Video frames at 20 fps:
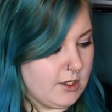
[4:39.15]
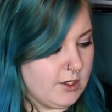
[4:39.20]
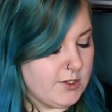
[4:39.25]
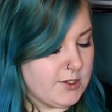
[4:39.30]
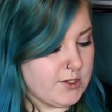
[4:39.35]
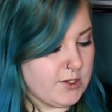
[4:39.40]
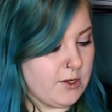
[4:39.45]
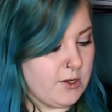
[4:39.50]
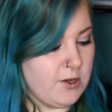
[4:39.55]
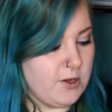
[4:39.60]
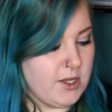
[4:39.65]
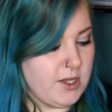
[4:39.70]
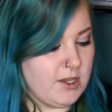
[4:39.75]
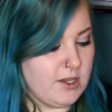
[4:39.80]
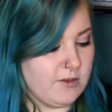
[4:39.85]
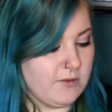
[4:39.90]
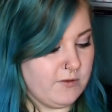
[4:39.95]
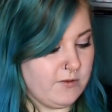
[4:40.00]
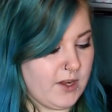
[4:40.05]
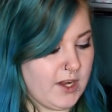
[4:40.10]
So you
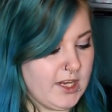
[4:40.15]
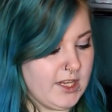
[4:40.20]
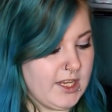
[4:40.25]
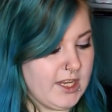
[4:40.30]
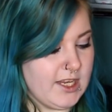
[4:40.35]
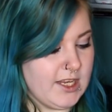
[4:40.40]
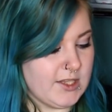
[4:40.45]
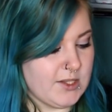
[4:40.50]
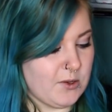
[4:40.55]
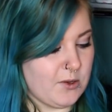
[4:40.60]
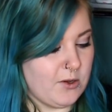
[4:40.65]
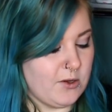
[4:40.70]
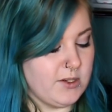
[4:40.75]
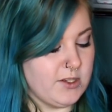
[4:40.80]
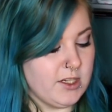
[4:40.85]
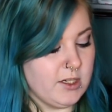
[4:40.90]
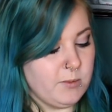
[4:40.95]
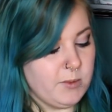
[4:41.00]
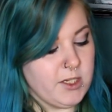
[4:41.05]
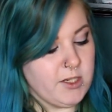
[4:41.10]
can find these on
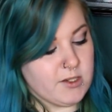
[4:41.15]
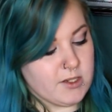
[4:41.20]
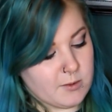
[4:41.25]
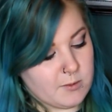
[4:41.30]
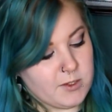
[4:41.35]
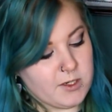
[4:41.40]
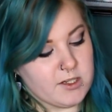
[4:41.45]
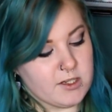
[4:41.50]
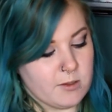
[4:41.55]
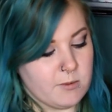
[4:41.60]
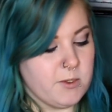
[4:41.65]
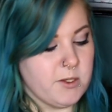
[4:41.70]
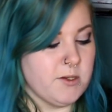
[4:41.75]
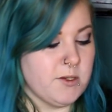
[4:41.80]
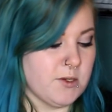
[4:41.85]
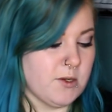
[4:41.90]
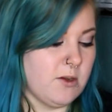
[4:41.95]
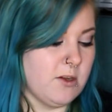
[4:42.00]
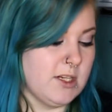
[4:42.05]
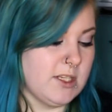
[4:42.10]

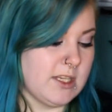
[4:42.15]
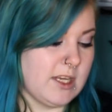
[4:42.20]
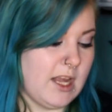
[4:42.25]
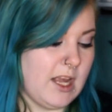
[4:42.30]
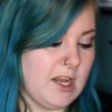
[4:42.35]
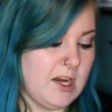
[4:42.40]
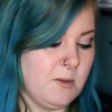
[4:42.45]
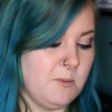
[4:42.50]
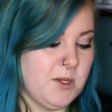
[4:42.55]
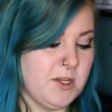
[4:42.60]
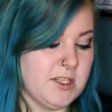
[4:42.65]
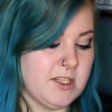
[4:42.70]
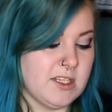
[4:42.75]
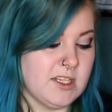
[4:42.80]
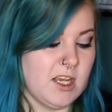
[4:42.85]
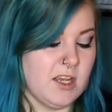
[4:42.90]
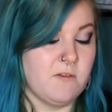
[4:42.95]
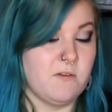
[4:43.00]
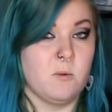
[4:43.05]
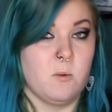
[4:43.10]

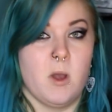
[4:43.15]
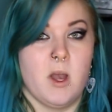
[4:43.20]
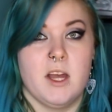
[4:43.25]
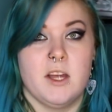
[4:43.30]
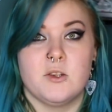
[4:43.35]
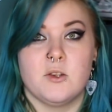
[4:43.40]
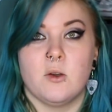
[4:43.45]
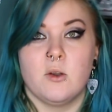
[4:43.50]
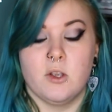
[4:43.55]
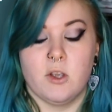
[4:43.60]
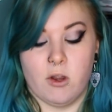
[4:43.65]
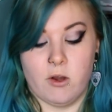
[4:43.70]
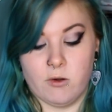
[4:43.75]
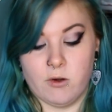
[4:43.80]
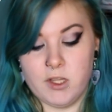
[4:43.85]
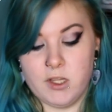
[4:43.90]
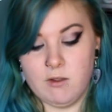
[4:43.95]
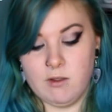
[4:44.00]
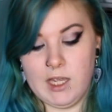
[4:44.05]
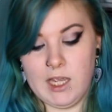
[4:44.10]

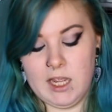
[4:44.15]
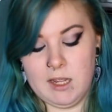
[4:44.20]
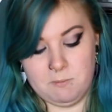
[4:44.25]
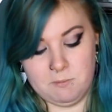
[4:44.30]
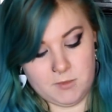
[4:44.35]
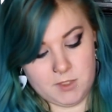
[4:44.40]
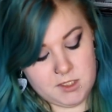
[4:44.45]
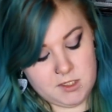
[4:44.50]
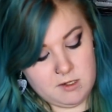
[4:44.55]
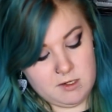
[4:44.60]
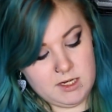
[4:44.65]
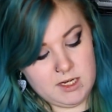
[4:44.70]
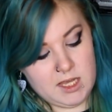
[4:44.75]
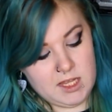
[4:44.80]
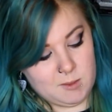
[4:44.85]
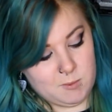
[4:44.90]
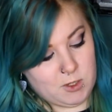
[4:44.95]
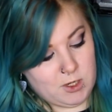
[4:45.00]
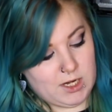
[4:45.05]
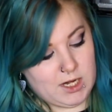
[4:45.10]
www.elementsgiftware.co.uk. So you can
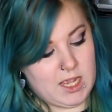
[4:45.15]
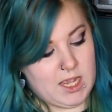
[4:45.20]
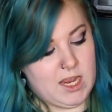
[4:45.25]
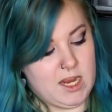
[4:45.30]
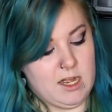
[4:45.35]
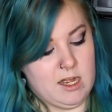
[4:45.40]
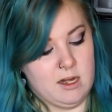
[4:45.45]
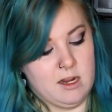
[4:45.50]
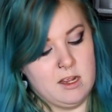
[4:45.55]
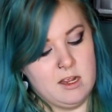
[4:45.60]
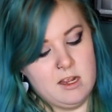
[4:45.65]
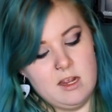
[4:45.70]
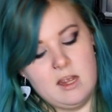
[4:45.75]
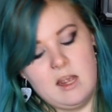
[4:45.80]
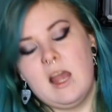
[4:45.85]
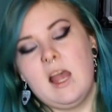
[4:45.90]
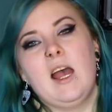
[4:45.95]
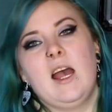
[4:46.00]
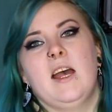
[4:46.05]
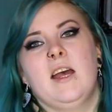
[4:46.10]
get them online,
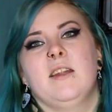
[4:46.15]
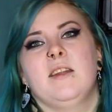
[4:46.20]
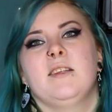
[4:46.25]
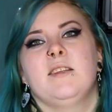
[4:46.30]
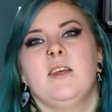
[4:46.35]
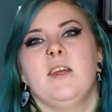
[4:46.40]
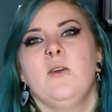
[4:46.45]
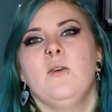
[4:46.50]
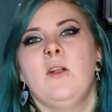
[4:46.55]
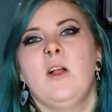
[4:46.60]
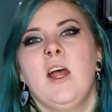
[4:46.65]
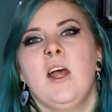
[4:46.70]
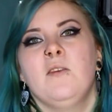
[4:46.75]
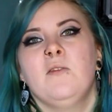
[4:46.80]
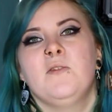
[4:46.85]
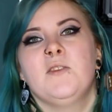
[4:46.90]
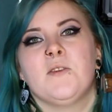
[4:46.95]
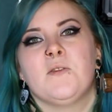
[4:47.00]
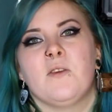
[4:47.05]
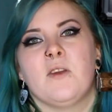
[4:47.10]
and they all
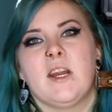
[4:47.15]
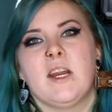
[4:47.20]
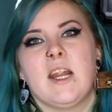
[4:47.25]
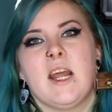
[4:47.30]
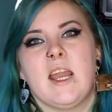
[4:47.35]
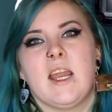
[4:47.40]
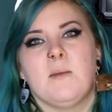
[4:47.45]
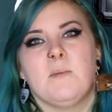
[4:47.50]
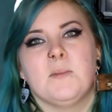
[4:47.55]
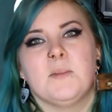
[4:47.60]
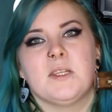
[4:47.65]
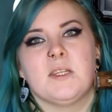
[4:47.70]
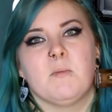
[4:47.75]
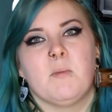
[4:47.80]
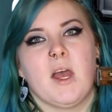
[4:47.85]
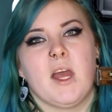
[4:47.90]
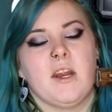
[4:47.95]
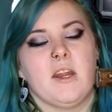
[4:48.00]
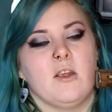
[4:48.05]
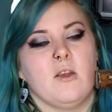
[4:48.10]
have different names
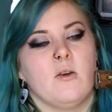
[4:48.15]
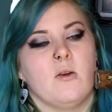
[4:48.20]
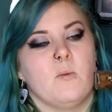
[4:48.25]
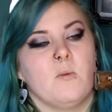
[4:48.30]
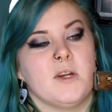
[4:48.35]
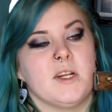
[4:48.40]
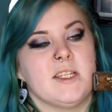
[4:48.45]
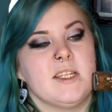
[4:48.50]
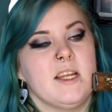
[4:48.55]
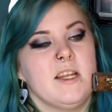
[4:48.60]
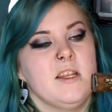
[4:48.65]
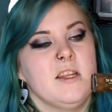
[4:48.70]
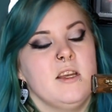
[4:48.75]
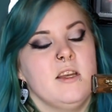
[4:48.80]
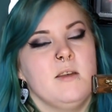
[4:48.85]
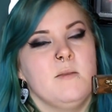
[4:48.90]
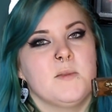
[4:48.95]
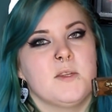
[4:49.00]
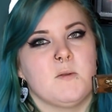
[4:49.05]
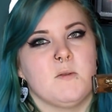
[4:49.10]
depending on what is in
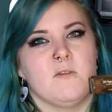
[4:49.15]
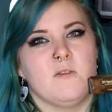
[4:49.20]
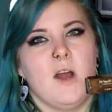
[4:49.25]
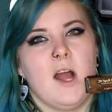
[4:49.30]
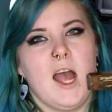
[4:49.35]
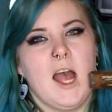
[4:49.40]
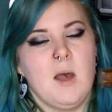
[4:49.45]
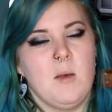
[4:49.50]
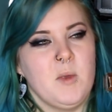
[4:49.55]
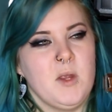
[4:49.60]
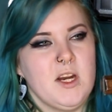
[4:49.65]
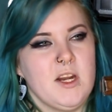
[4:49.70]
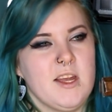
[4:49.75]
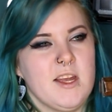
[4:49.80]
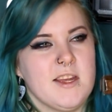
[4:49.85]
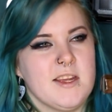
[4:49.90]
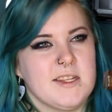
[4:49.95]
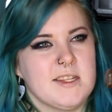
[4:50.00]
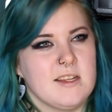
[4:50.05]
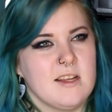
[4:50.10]
them. So we've got
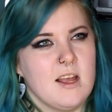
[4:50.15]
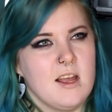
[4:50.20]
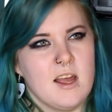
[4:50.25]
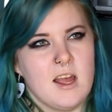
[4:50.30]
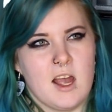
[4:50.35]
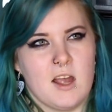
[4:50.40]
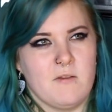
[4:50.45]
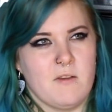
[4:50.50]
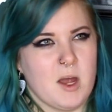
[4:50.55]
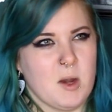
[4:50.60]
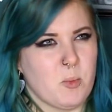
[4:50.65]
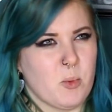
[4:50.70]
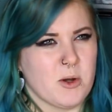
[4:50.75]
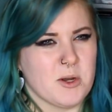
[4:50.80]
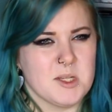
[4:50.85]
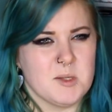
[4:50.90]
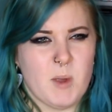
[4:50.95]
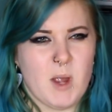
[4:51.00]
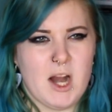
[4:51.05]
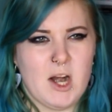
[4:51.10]
happiness, I've had
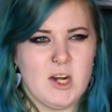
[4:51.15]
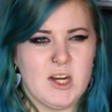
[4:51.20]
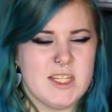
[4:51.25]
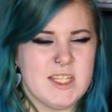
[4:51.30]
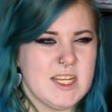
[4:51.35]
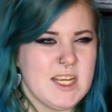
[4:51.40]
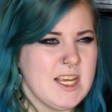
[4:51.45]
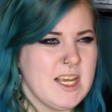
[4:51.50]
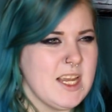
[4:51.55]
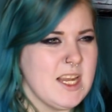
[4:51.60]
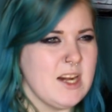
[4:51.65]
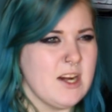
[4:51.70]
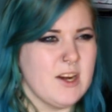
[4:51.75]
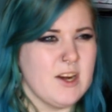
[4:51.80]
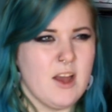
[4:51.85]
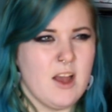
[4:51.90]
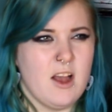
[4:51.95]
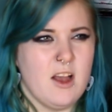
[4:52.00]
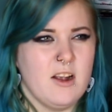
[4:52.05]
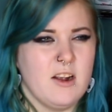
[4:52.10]
prosperity,
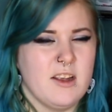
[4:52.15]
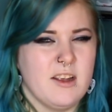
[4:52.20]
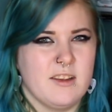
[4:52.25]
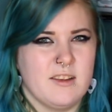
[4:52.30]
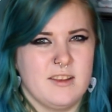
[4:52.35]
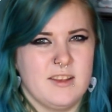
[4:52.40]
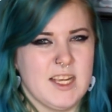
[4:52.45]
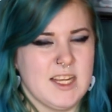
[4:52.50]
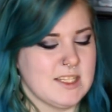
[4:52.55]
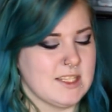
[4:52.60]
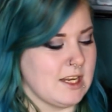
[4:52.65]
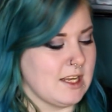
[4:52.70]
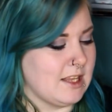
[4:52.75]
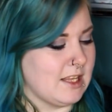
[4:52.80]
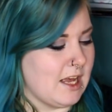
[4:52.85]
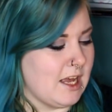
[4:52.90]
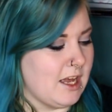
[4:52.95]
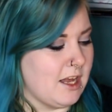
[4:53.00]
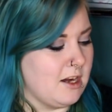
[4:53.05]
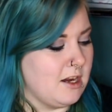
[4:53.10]
luck, things like
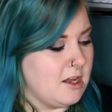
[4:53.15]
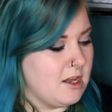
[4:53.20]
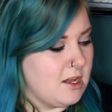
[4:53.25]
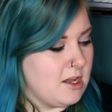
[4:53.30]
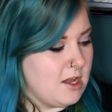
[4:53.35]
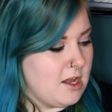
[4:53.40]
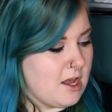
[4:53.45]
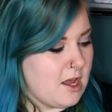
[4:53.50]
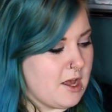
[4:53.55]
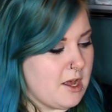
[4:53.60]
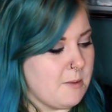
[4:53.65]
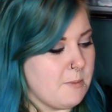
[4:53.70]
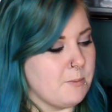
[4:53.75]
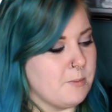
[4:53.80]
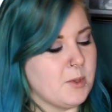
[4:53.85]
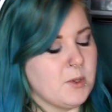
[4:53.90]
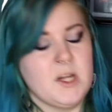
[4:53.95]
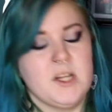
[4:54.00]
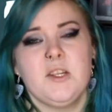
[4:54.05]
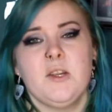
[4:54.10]
that.
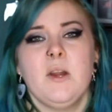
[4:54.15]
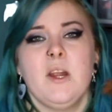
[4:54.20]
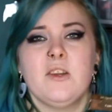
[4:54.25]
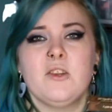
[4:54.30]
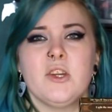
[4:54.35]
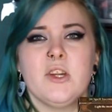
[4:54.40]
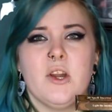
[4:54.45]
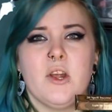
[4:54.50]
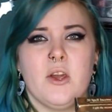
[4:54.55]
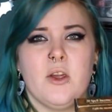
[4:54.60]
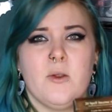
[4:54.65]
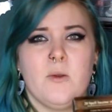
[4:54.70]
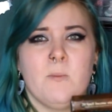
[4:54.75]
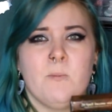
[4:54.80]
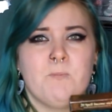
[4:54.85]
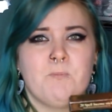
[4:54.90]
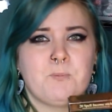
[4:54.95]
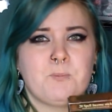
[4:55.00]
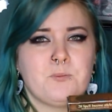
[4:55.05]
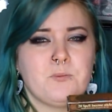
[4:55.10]
But I don't actually know
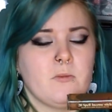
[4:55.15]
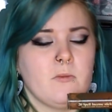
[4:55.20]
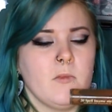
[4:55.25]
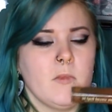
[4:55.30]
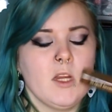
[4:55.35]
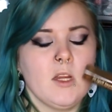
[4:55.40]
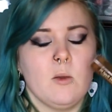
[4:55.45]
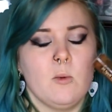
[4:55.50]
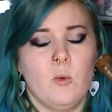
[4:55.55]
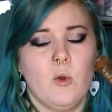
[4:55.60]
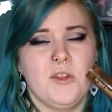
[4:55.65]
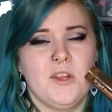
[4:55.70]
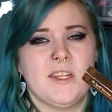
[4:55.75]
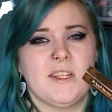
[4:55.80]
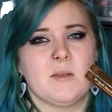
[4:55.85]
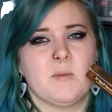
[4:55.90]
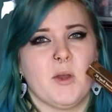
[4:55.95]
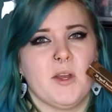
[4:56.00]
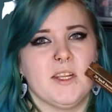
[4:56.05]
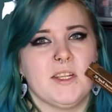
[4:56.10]
what they're
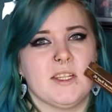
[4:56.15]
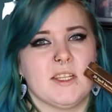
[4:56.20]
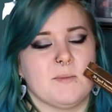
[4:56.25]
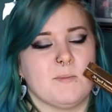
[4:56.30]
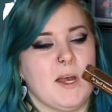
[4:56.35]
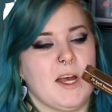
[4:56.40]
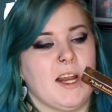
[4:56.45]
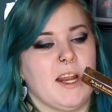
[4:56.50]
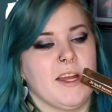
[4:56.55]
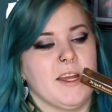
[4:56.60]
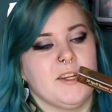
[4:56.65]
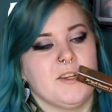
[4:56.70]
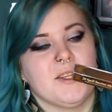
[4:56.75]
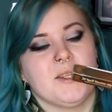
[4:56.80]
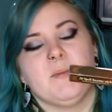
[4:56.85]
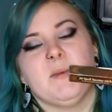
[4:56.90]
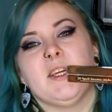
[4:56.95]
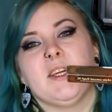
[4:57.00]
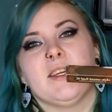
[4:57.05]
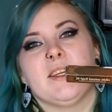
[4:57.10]
supposed to smell like
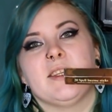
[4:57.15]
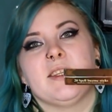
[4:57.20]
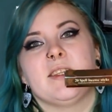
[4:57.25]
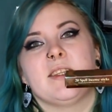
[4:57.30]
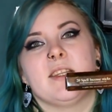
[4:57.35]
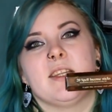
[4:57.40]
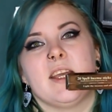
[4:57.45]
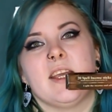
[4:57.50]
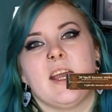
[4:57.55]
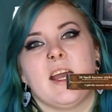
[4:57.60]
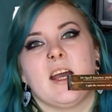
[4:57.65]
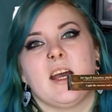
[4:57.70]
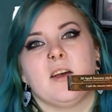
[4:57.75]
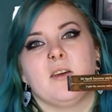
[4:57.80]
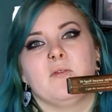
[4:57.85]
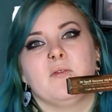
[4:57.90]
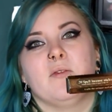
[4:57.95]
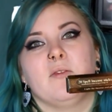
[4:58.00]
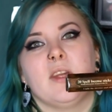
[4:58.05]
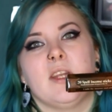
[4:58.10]
just because they
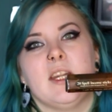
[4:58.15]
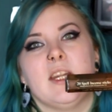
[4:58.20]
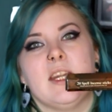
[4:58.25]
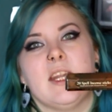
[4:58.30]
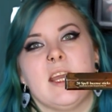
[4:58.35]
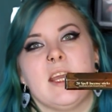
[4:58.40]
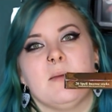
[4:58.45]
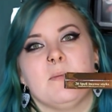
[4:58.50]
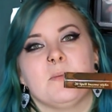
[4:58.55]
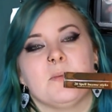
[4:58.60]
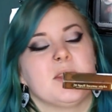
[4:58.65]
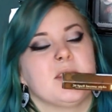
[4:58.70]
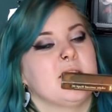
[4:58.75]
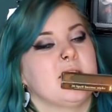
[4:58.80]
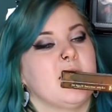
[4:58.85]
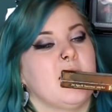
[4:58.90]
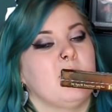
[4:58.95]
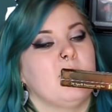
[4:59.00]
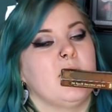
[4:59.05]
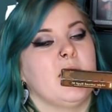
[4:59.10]
have names
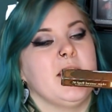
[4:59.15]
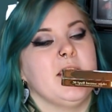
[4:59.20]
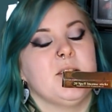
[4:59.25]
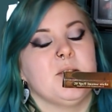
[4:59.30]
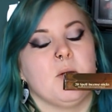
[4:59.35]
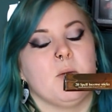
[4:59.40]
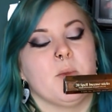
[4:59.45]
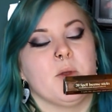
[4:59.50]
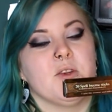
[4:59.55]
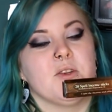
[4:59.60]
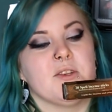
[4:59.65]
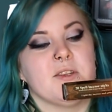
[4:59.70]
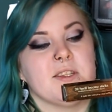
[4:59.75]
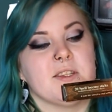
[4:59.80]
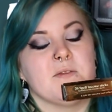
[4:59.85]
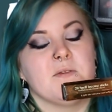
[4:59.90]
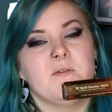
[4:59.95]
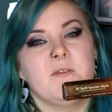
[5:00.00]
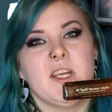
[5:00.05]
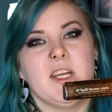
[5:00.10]
that relate to emotions
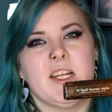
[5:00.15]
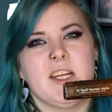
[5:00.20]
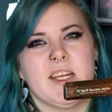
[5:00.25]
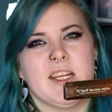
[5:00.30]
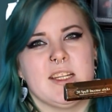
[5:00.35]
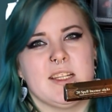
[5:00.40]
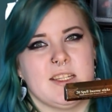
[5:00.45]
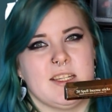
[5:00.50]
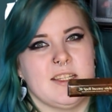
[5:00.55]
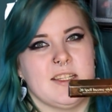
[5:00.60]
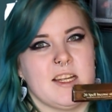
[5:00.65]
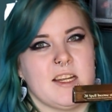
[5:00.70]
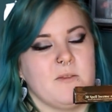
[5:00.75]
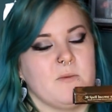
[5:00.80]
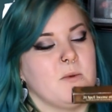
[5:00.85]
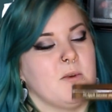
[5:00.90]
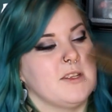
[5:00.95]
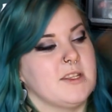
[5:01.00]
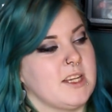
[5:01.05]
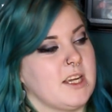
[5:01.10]
and feelings instead
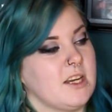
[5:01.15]
of what's